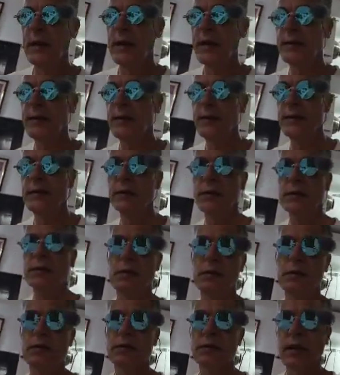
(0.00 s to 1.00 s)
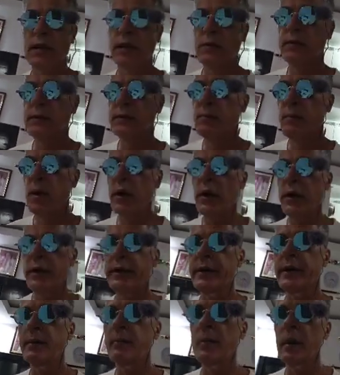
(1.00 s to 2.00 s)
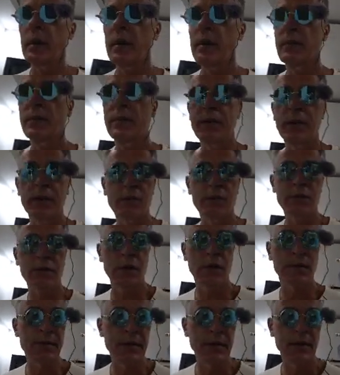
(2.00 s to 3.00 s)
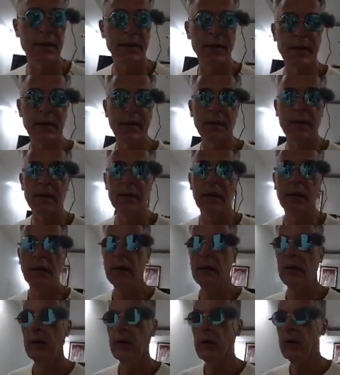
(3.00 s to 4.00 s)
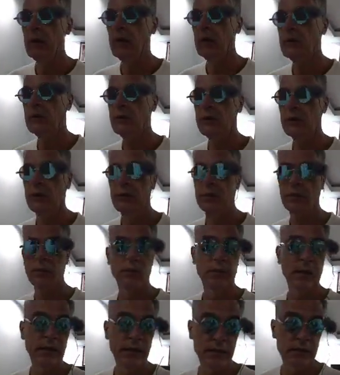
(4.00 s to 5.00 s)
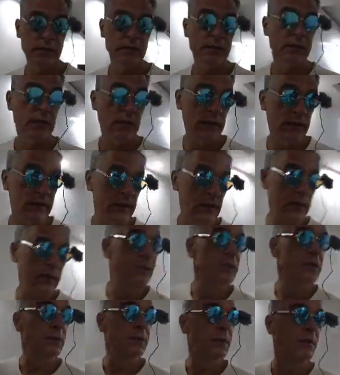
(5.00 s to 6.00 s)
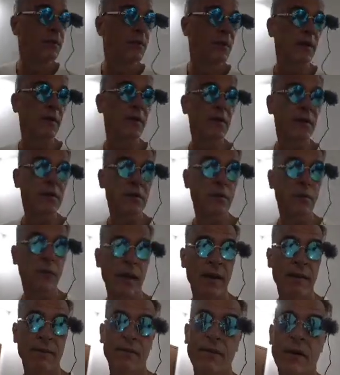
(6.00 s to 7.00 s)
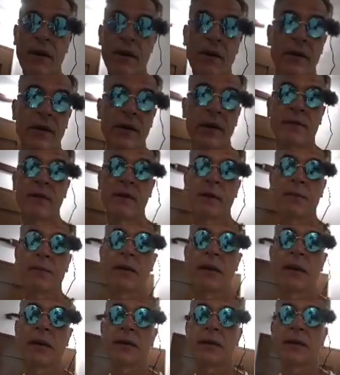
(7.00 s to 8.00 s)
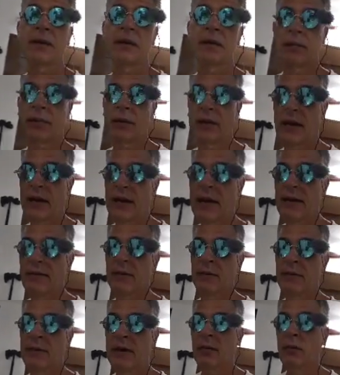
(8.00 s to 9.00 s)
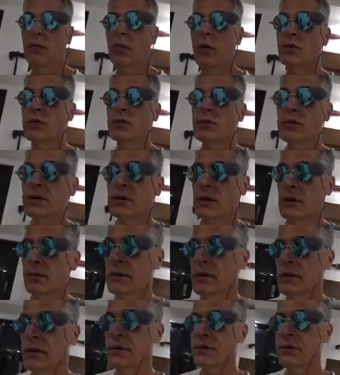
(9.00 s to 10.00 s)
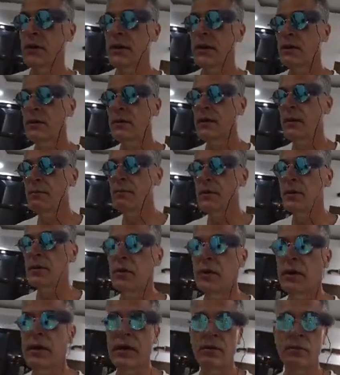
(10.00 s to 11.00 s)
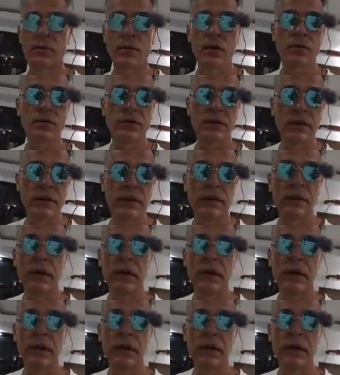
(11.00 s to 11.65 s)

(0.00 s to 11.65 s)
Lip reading: at. So, because I always mark it. I mark it with a Sharpie on there. So it seems to be very efficient. We haven't fired the oven up yet, but I have a big roast. I'm going to go ahead and roast it.